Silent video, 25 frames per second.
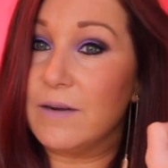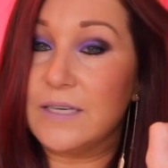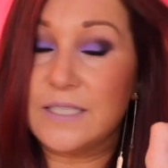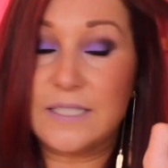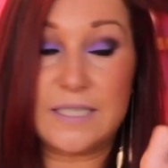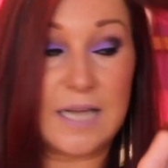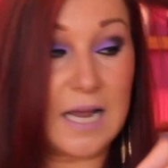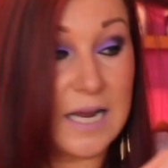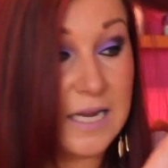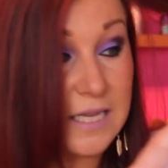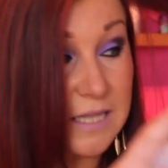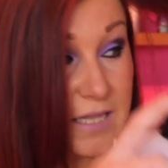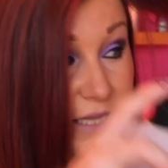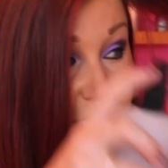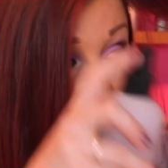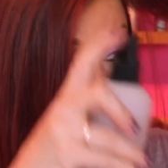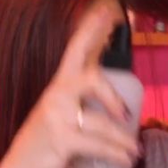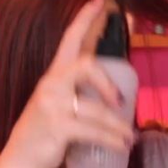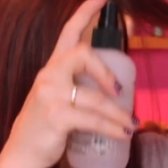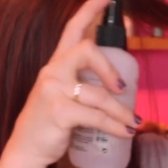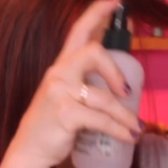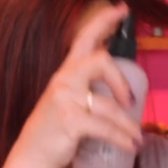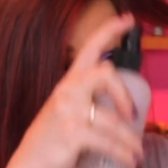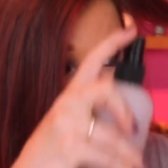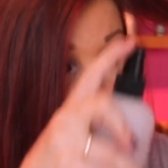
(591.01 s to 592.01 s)
I'd take
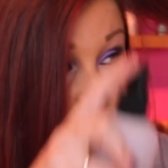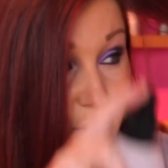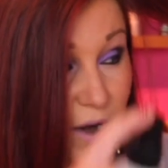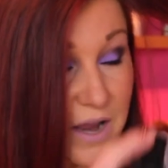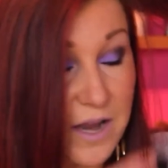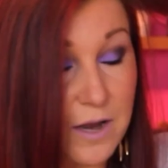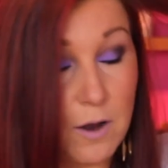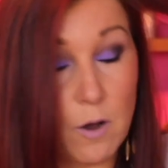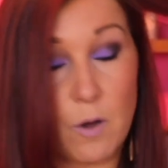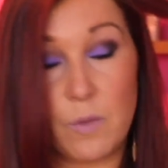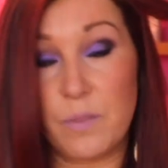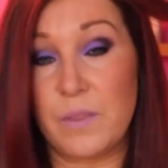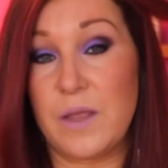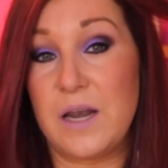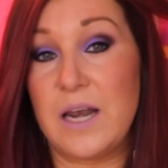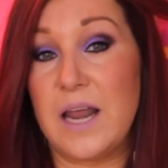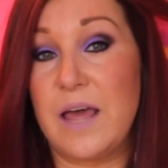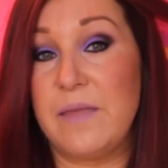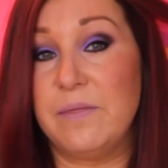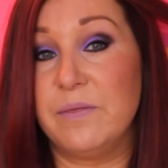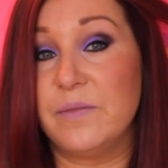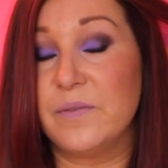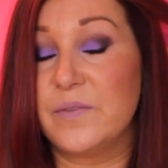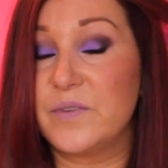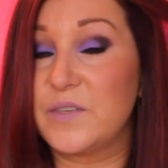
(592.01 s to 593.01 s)
this, spray it on the
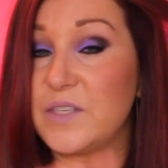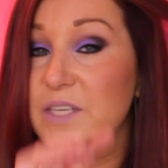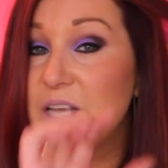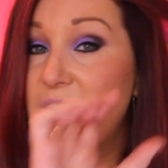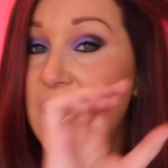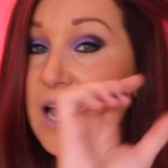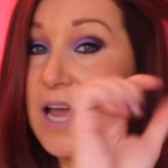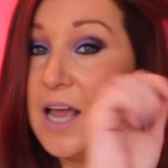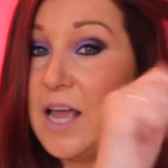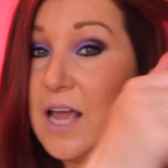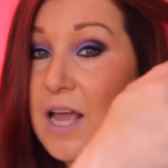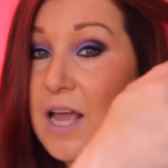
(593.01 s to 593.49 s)
lengths,